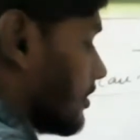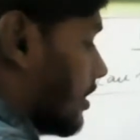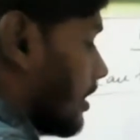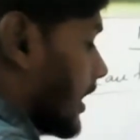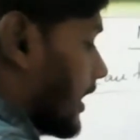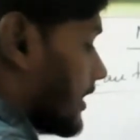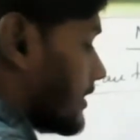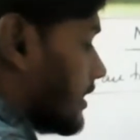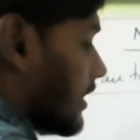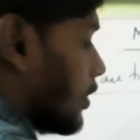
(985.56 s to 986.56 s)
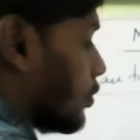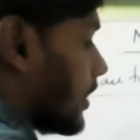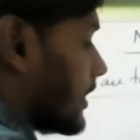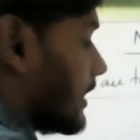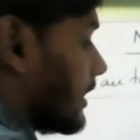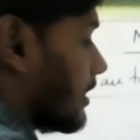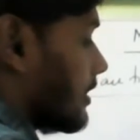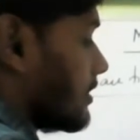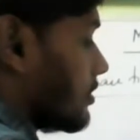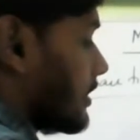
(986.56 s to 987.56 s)
Called as
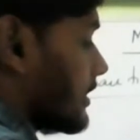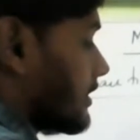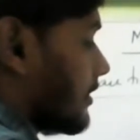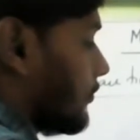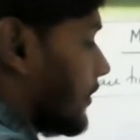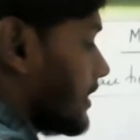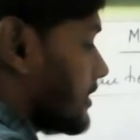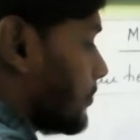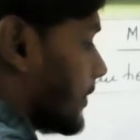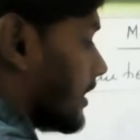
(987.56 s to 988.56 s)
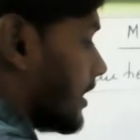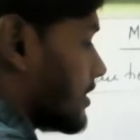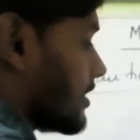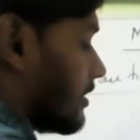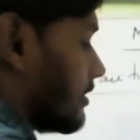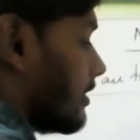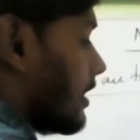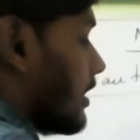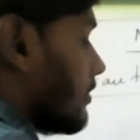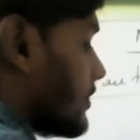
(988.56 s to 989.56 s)
vertically. So this is the first precaution
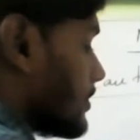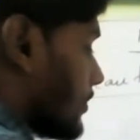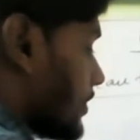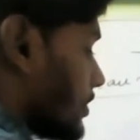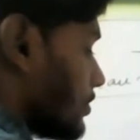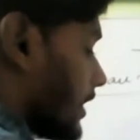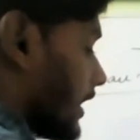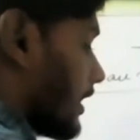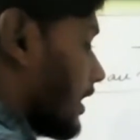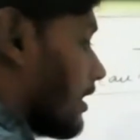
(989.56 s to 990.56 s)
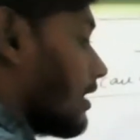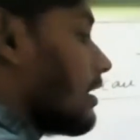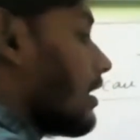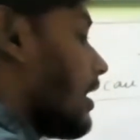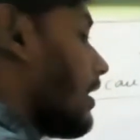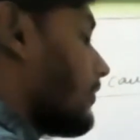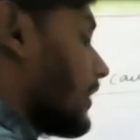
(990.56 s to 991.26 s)
which we need to take care of